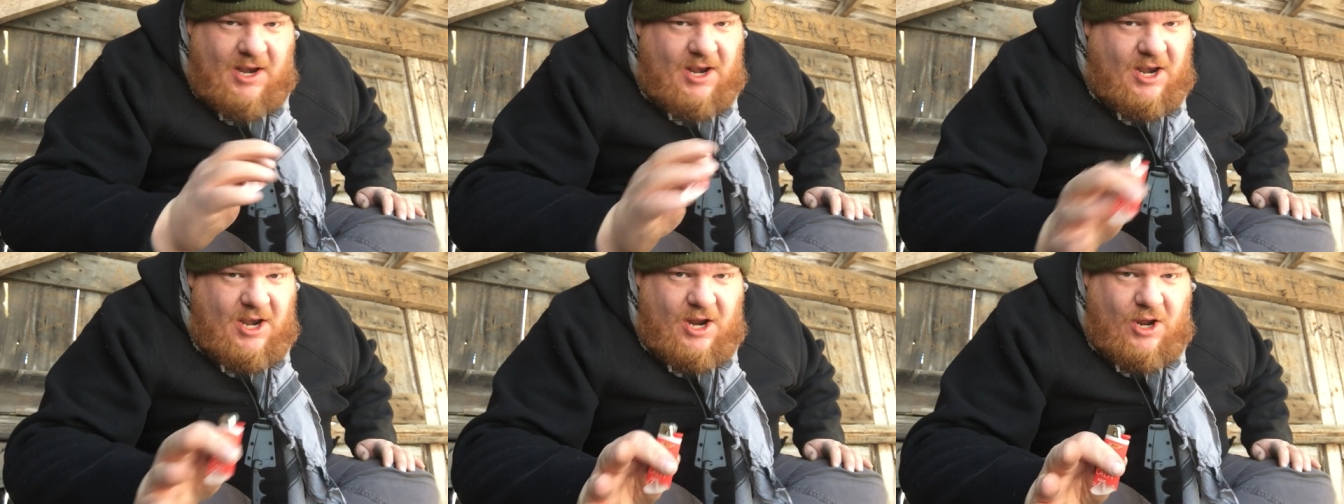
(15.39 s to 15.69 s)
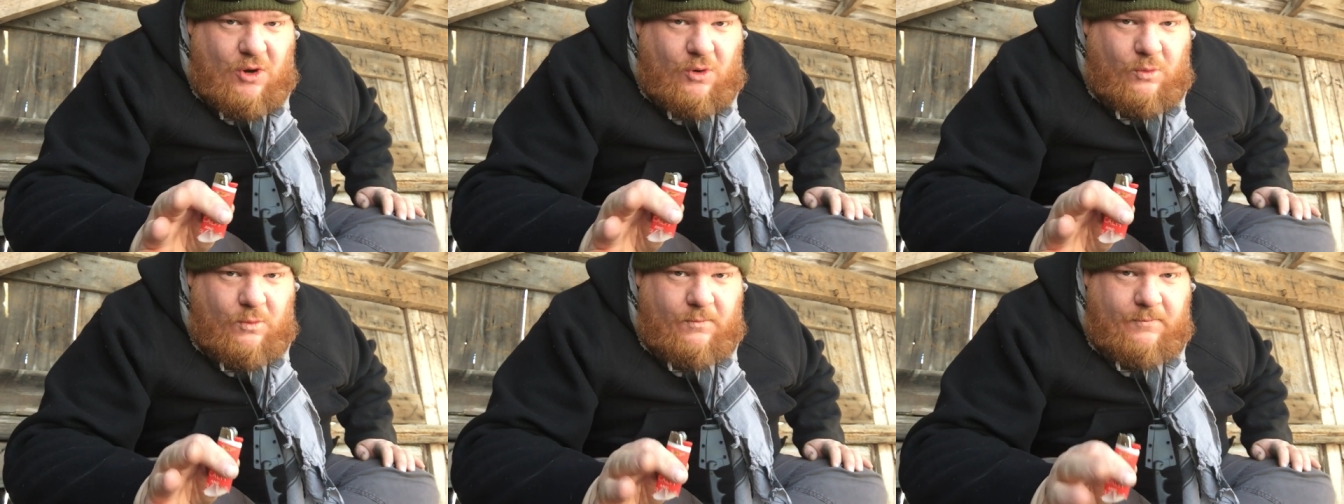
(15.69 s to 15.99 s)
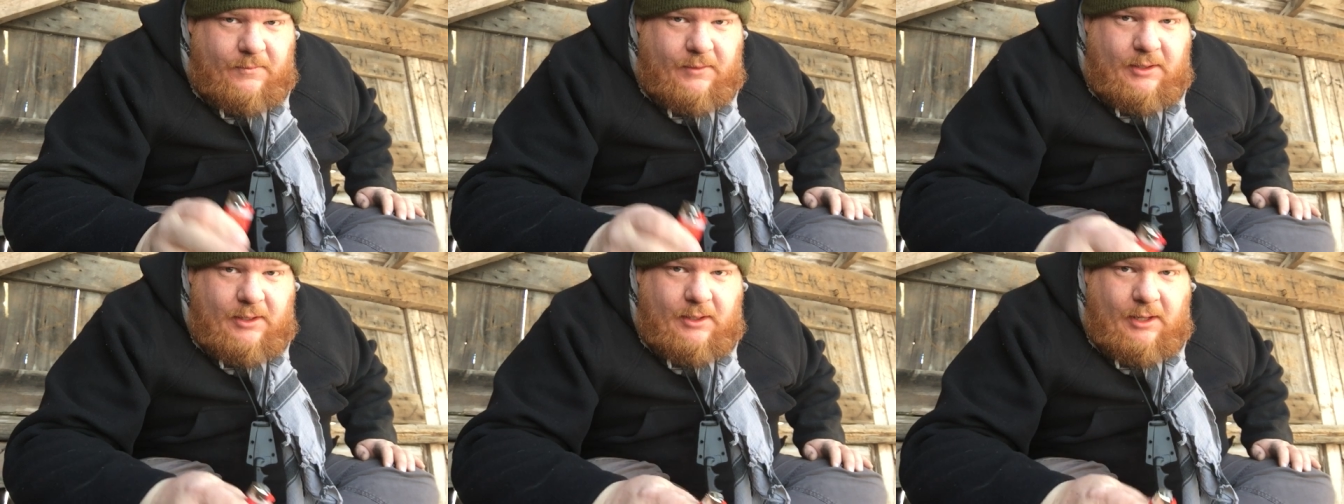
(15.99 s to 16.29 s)
No.
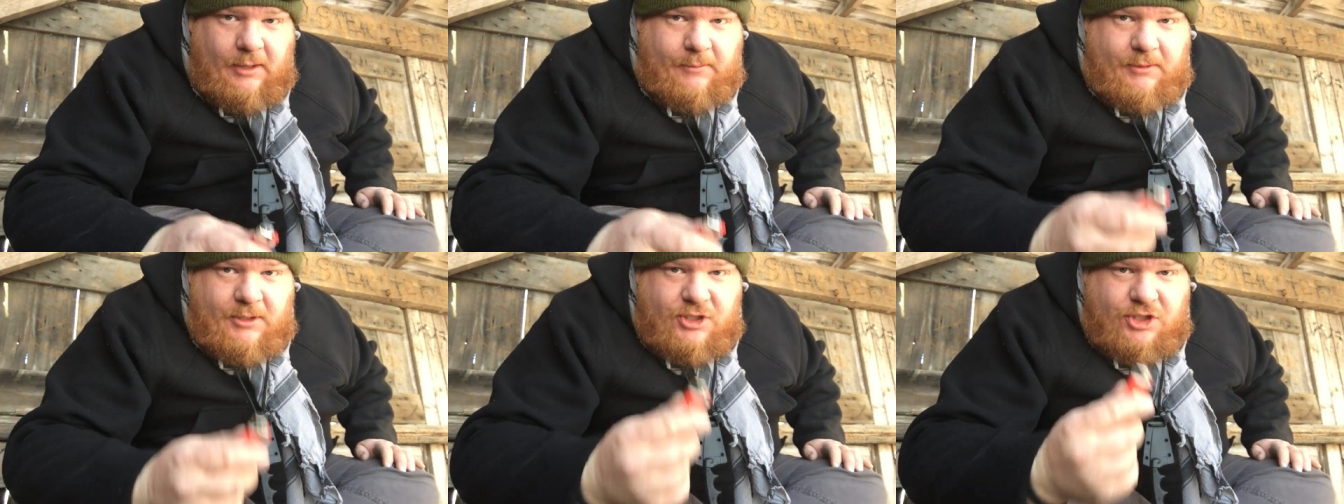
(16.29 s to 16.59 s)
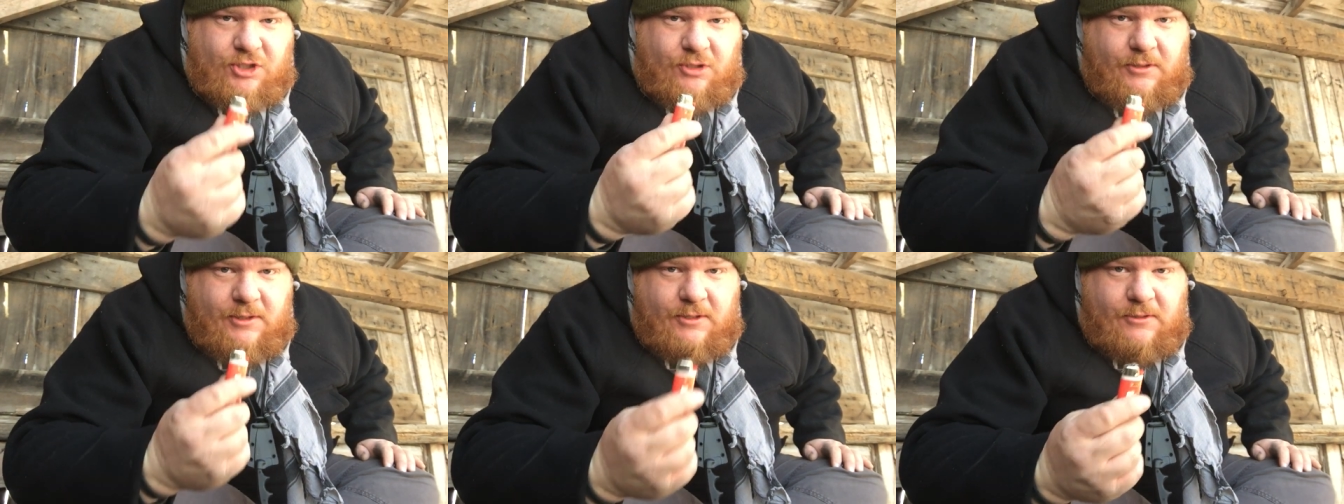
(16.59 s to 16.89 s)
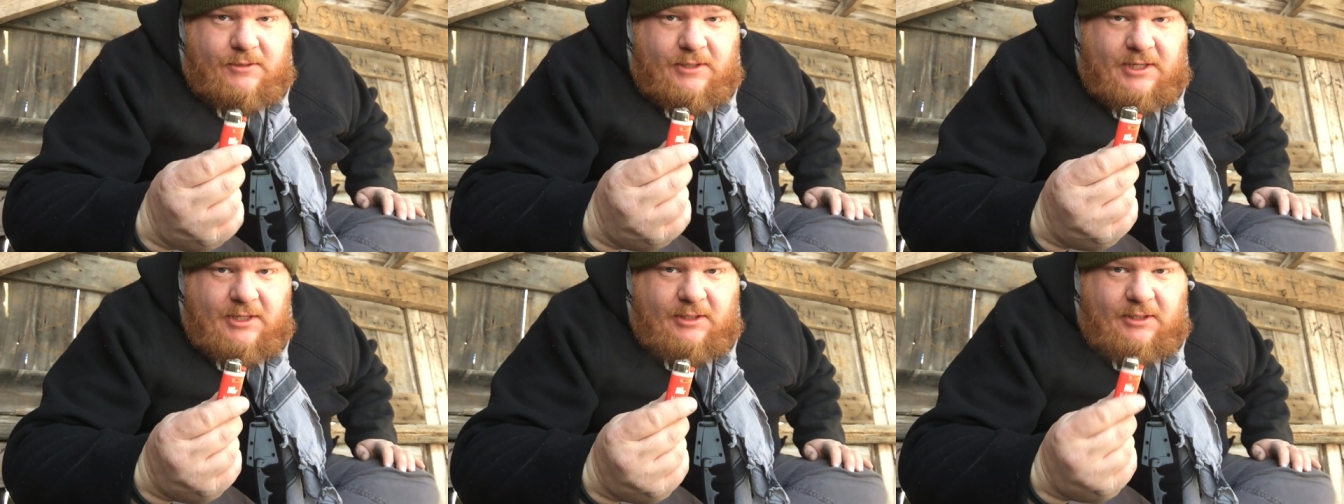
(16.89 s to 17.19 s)
I'm going to show you
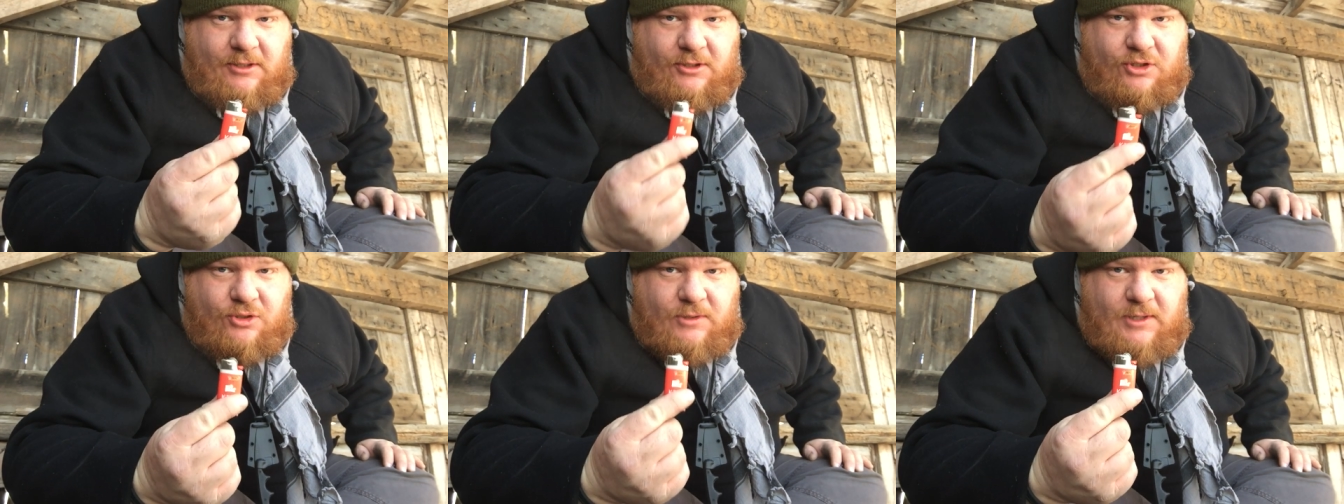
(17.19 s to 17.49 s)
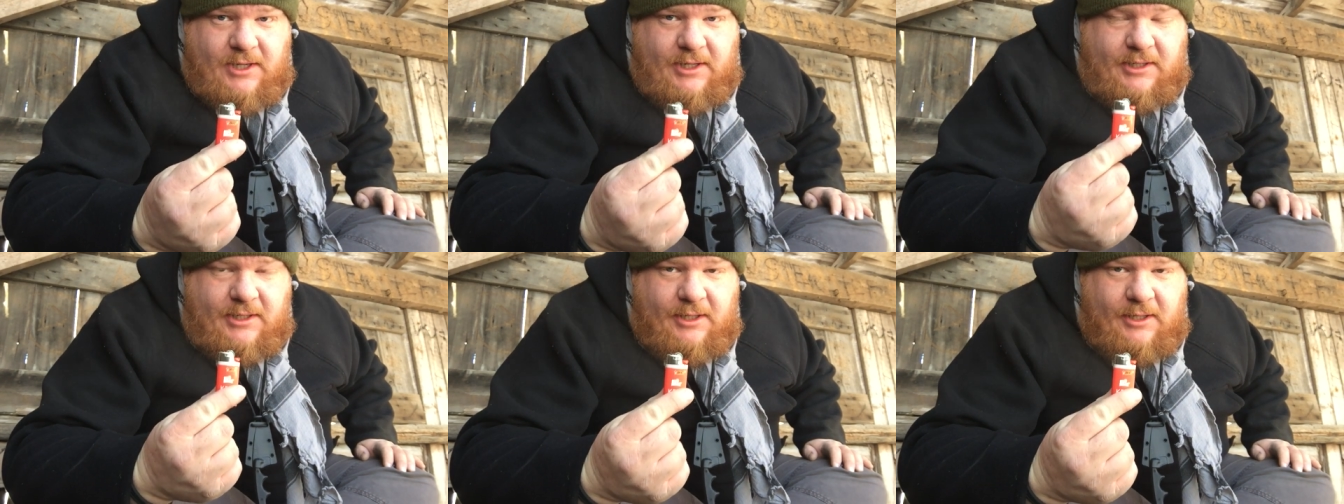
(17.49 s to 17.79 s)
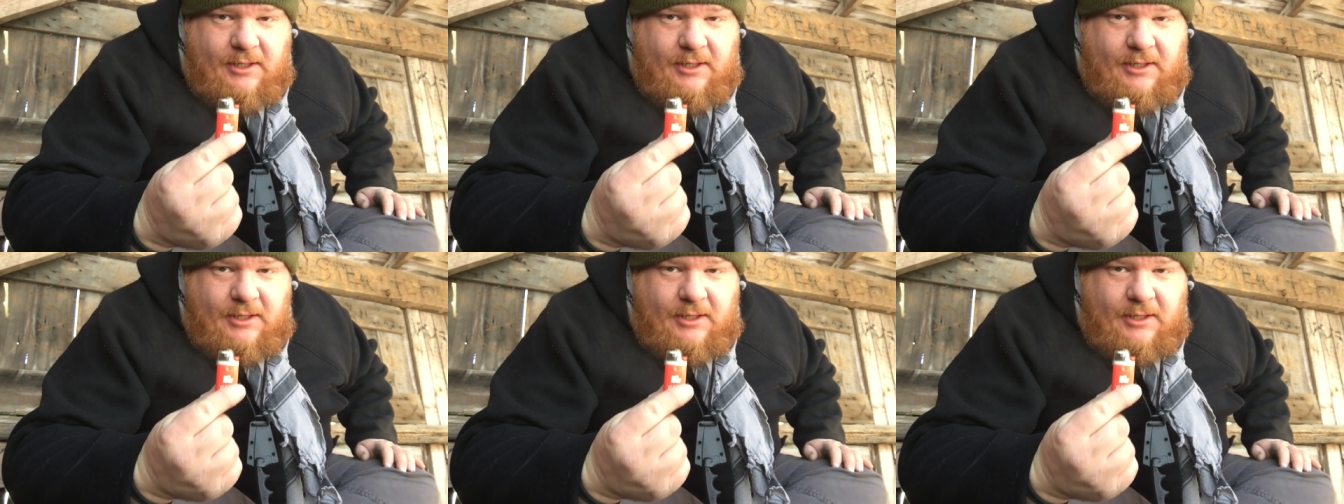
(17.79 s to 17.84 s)
a neat little trick